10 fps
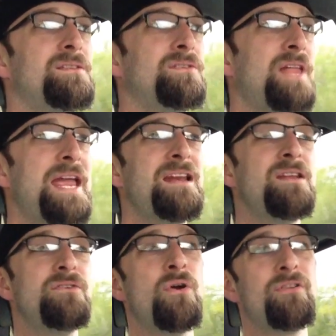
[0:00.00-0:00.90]

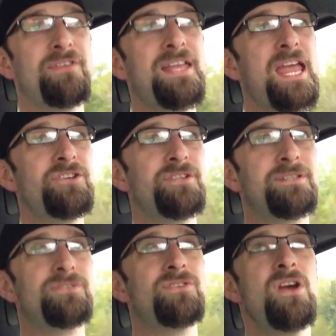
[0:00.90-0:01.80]
lane
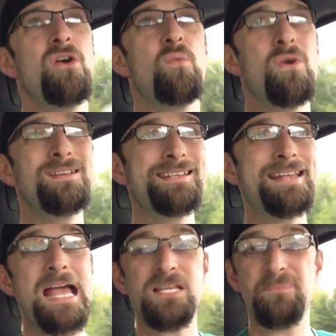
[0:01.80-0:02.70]
notifications
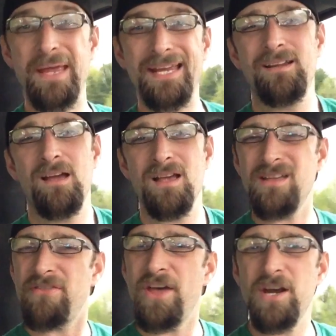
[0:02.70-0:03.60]
wasn't as big as
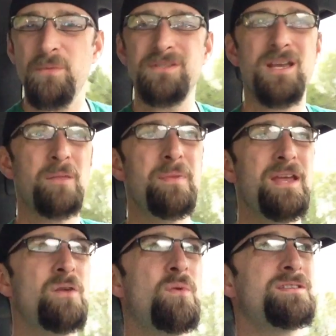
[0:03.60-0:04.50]
I thought it was going to be.
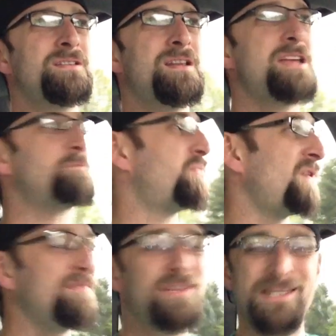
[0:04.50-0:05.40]
It wasn't as
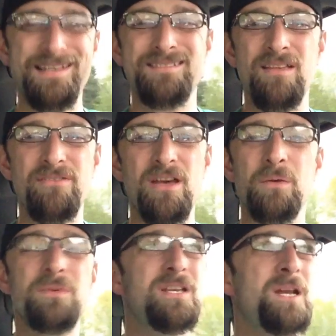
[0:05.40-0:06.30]
prevalent as I thought
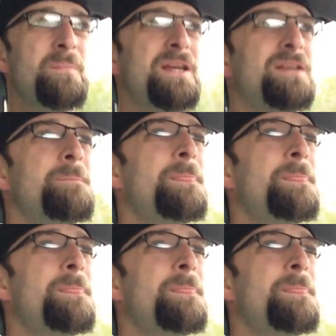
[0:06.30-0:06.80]
it was going to be.